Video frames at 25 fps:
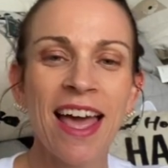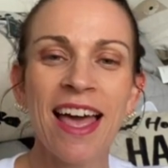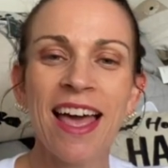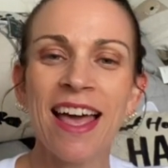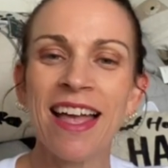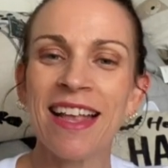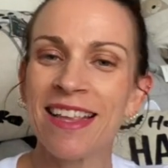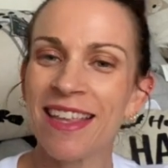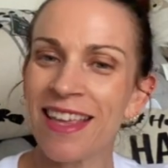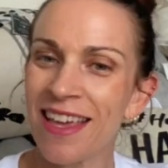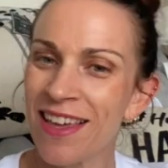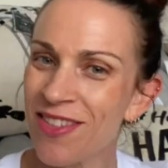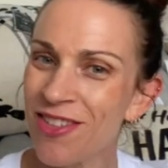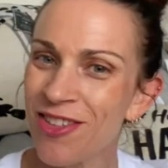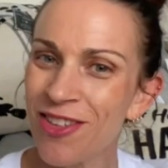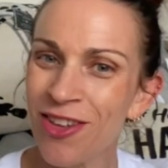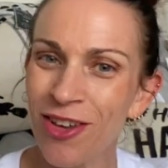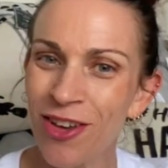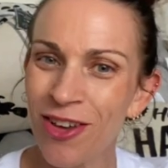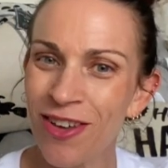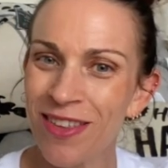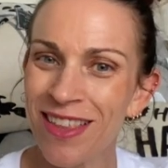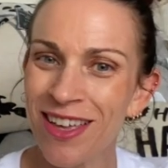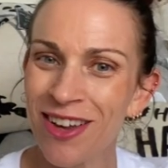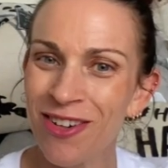And yes, you
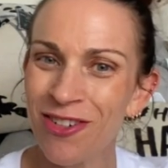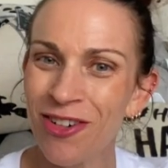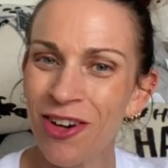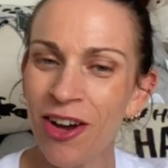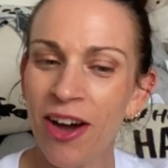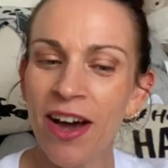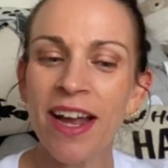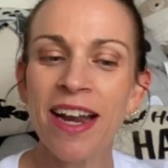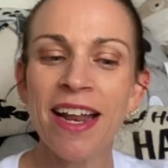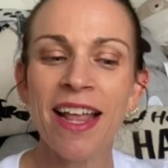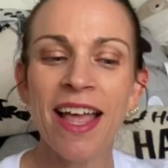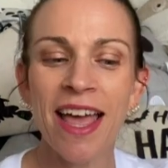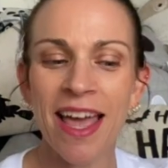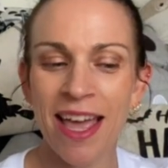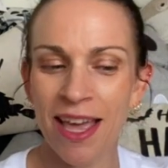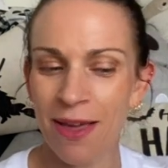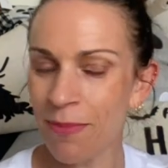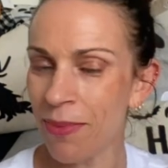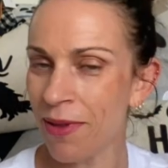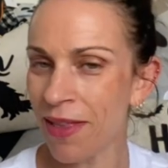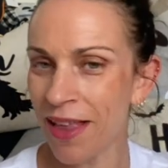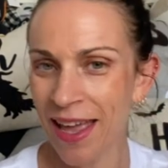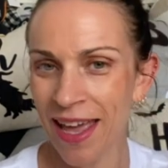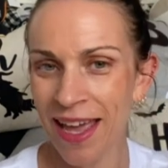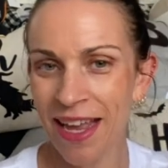heard that right,
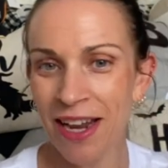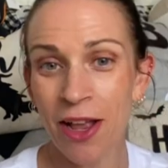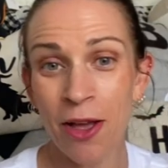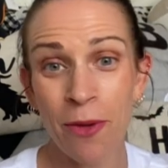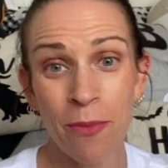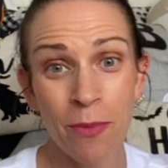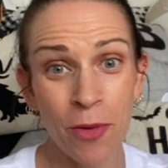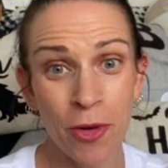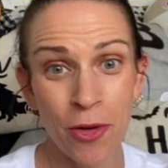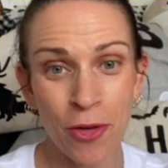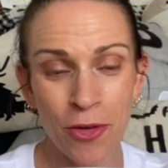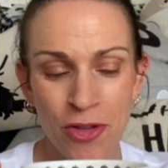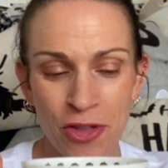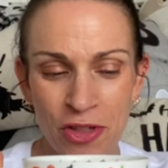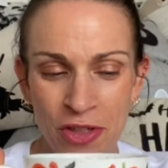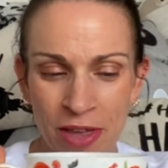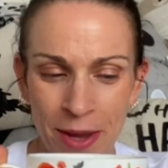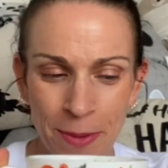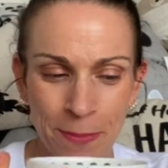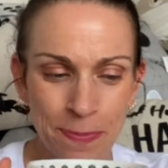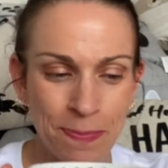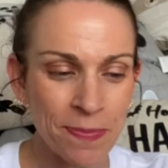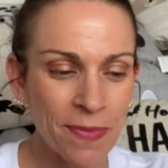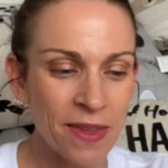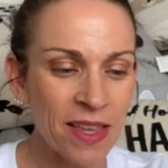eggplant
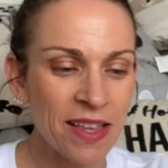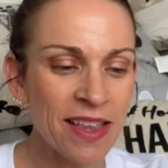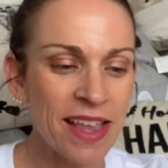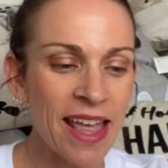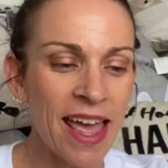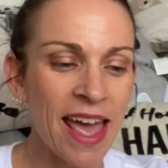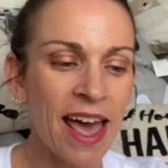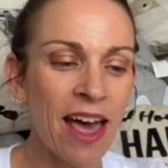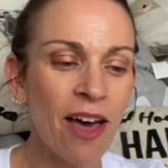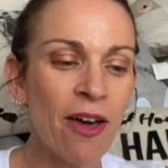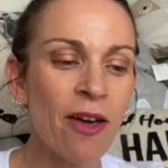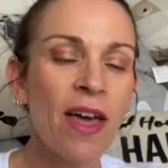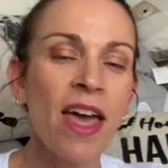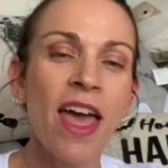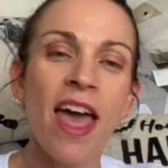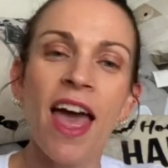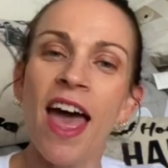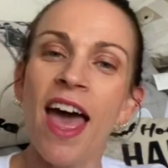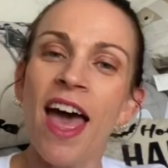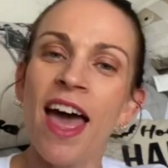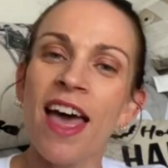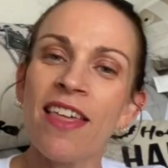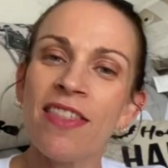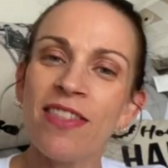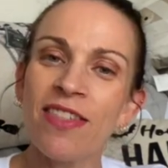emoji. Now,
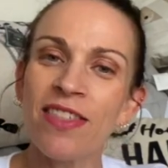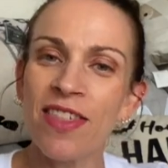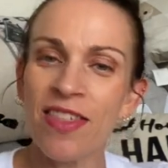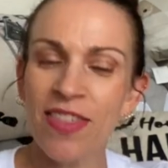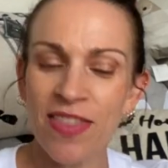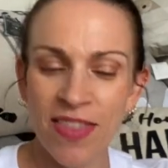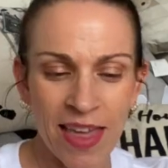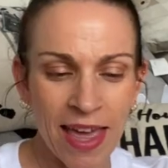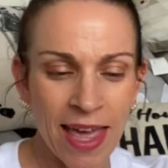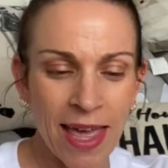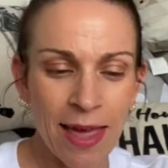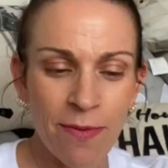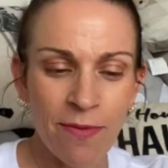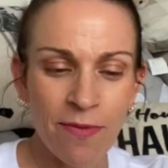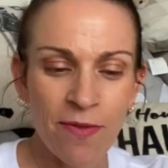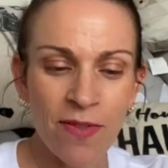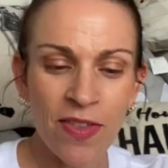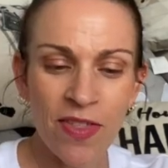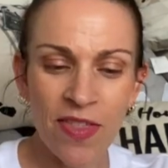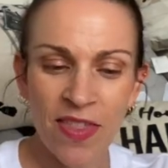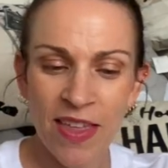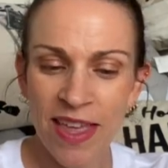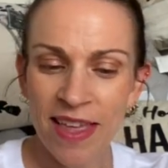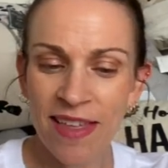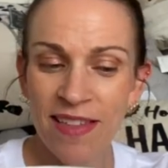the theme for
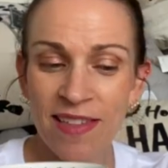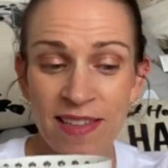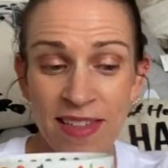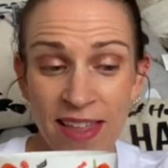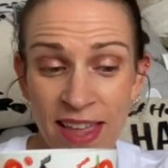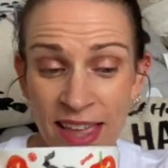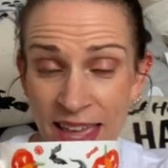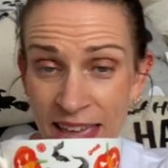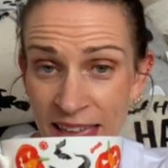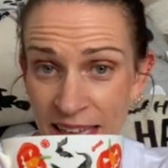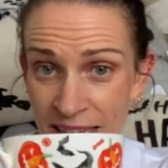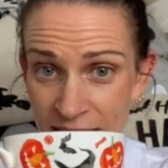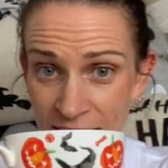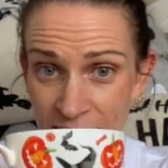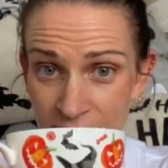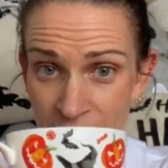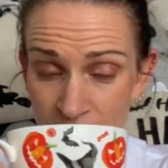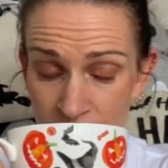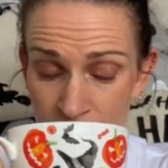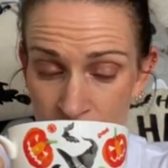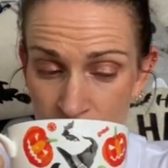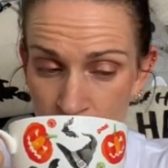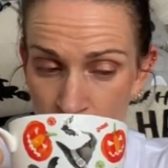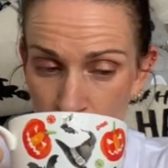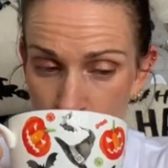this
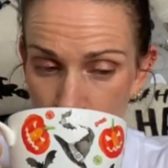is,